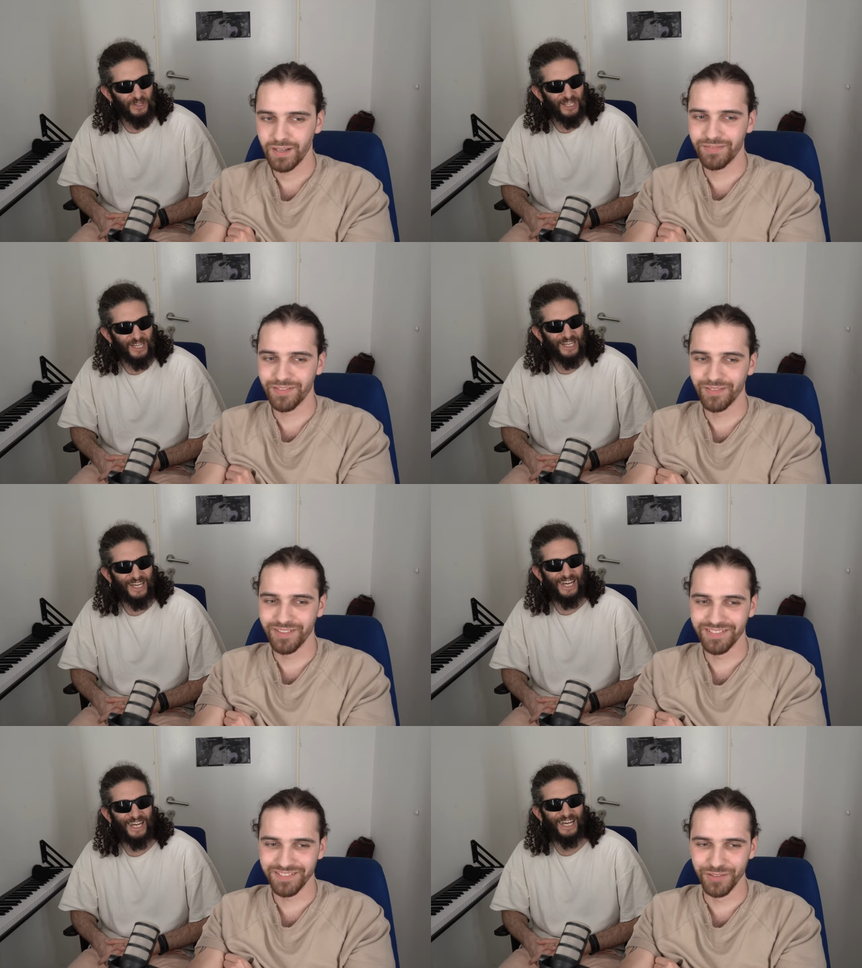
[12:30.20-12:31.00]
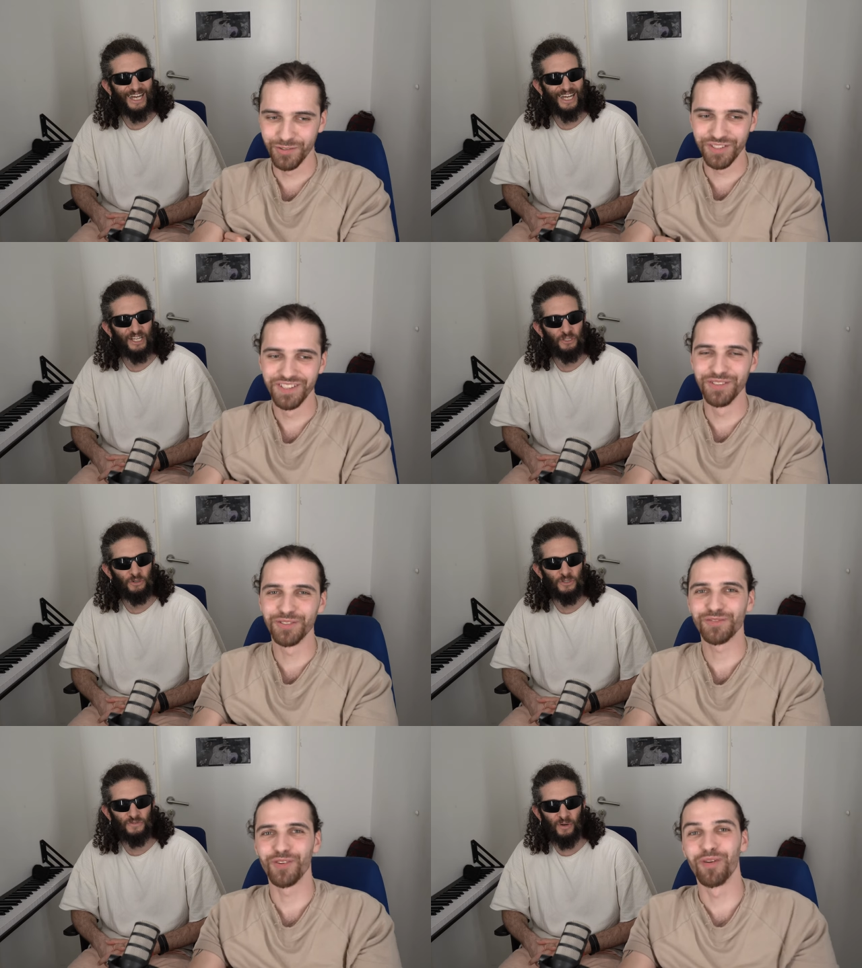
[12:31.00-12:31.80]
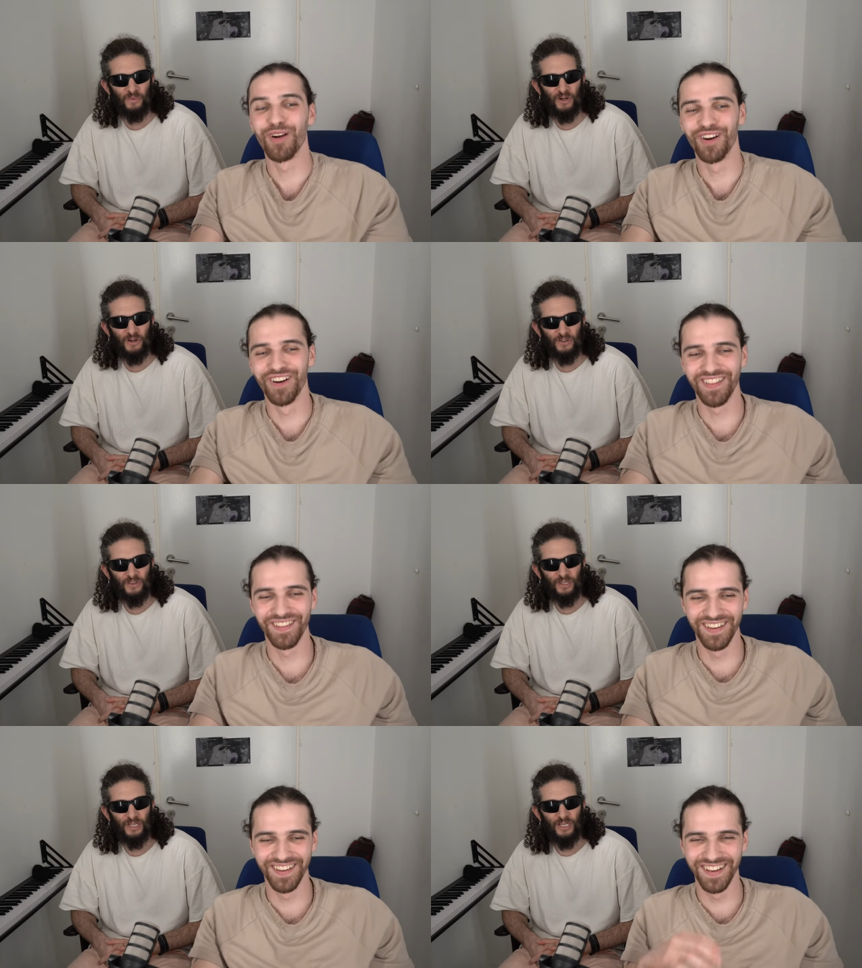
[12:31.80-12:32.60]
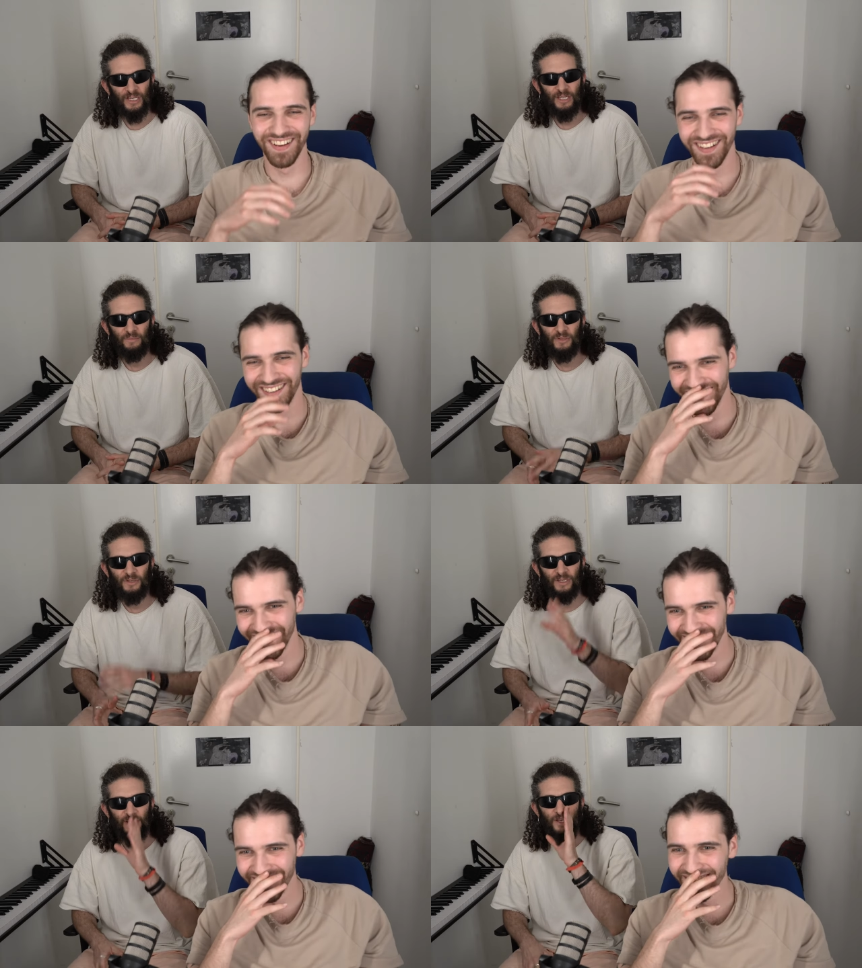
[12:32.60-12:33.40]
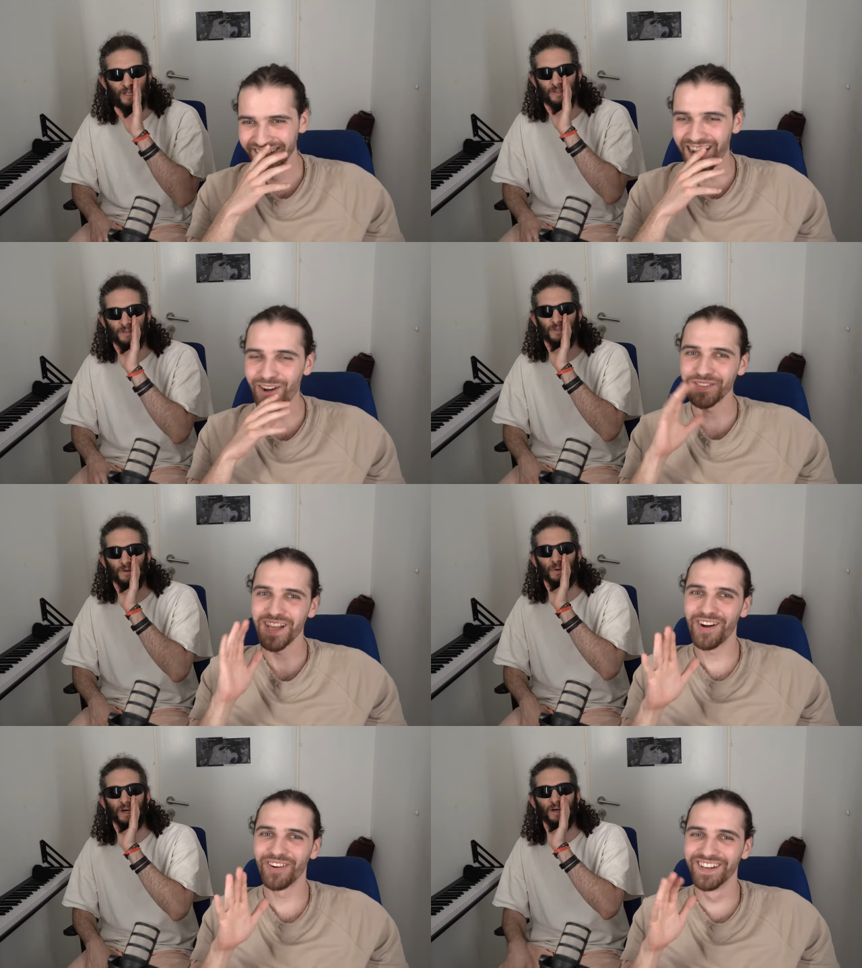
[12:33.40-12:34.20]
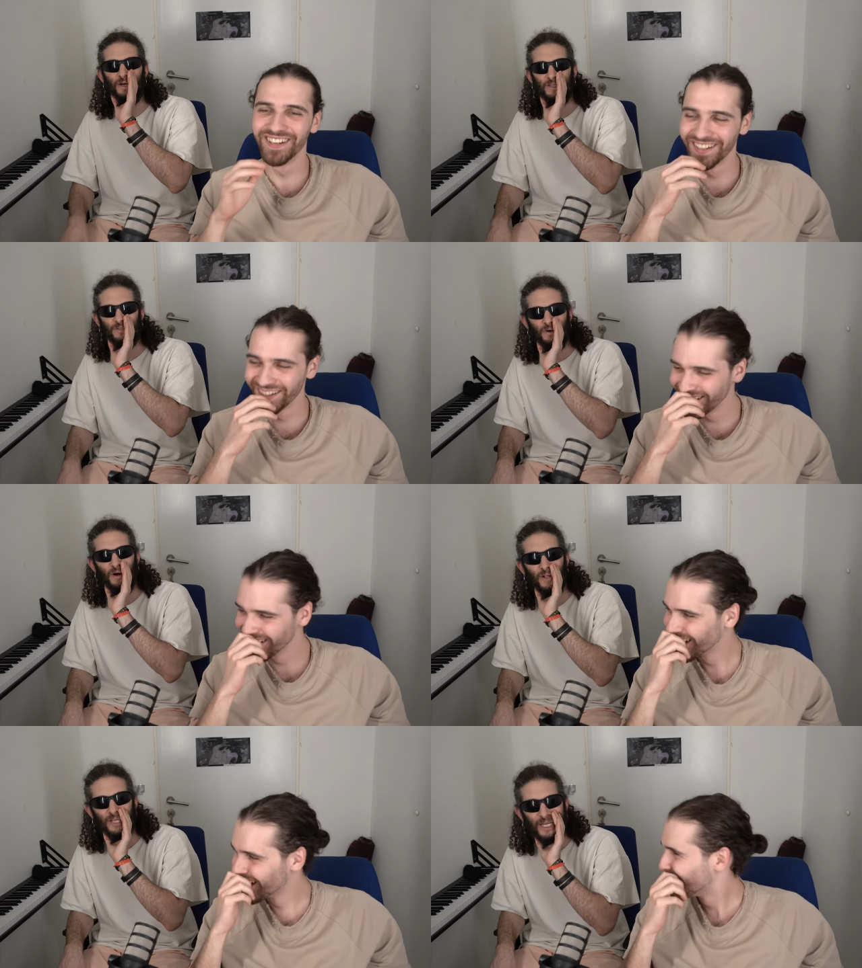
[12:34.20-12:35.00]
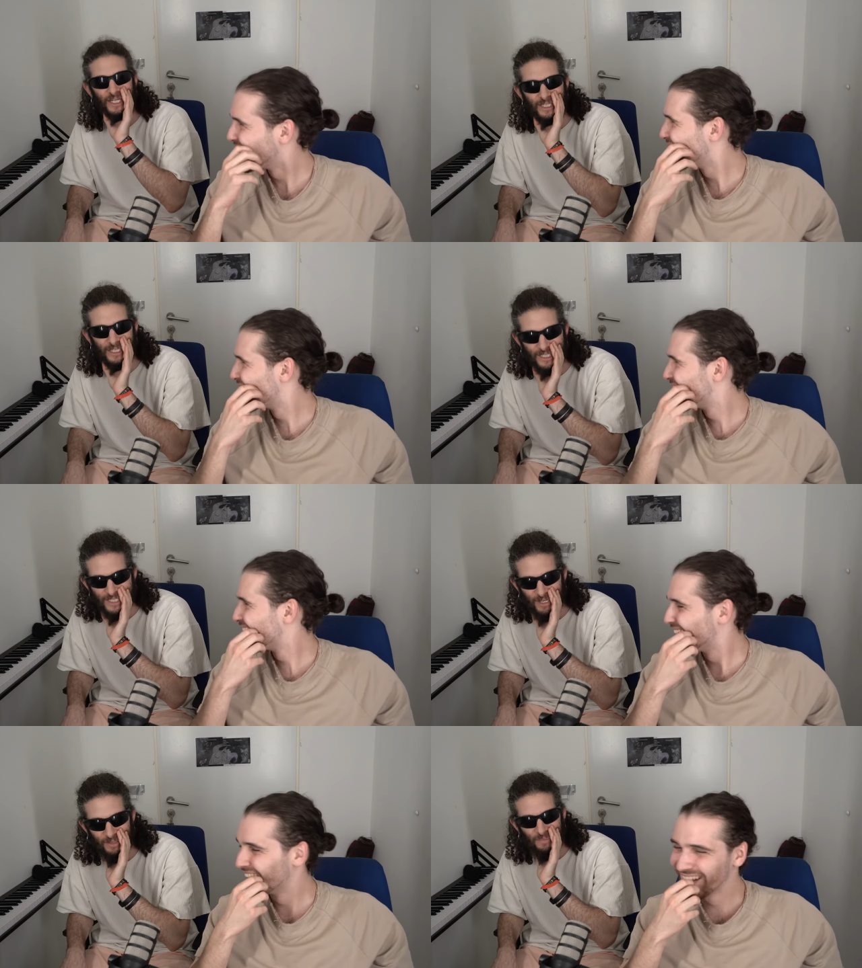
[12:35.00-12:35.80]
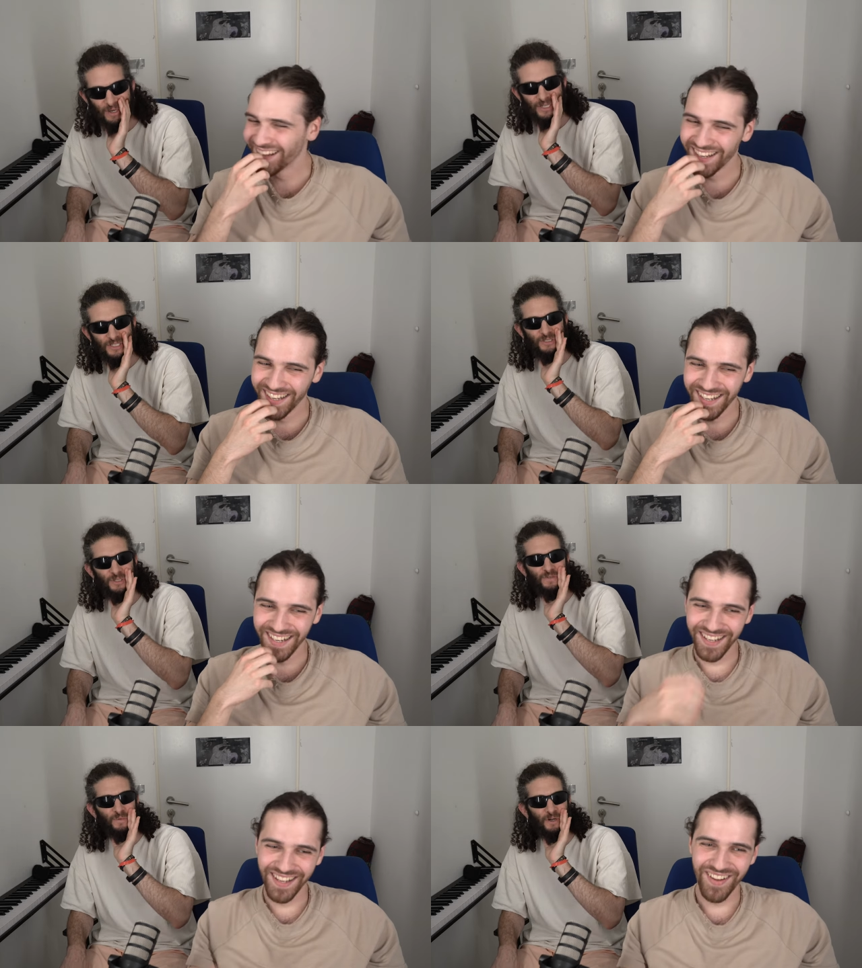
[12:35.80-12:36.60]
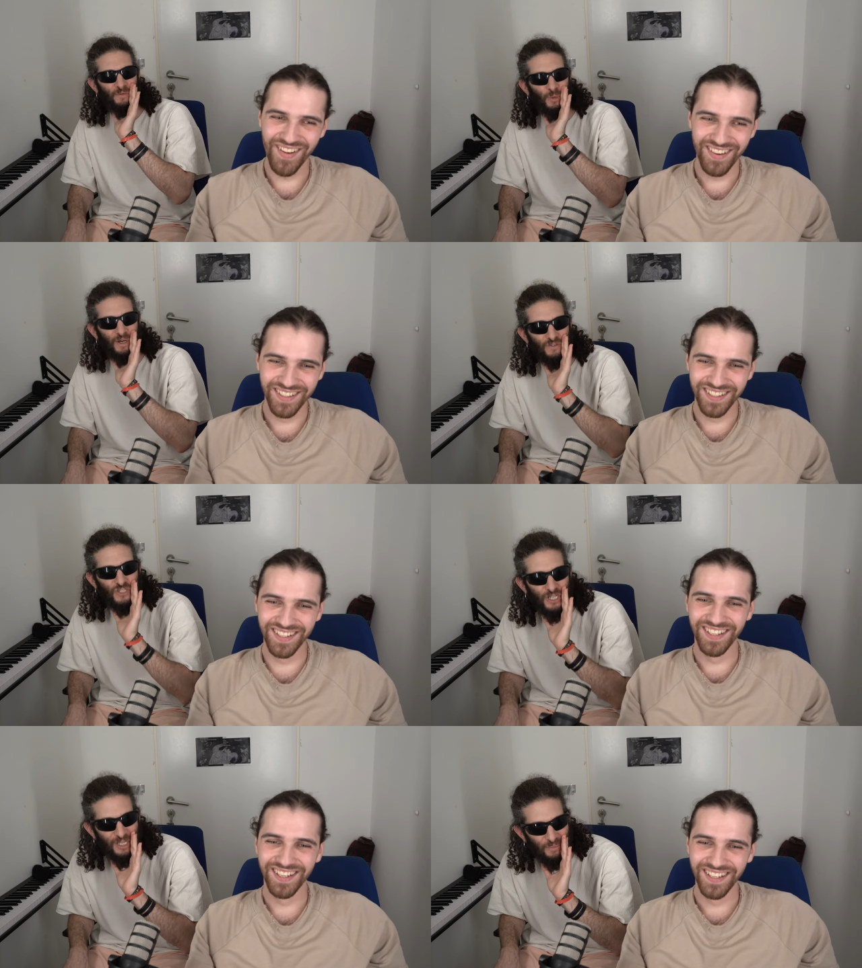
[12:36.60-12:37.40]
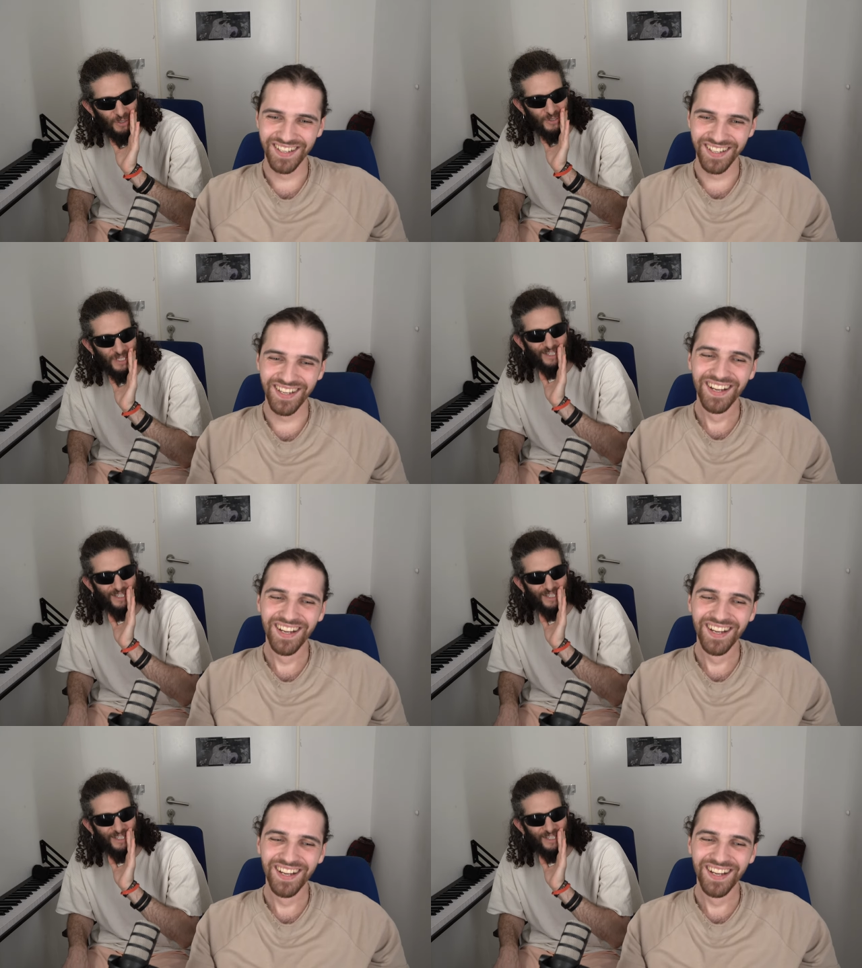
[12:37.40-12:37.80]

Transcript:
Speaker 1: yeah. from Earth. News, News from, from Earth. Earth. yeah. Out you, now to all aliens on Mars, News from Earth, we have shitty music.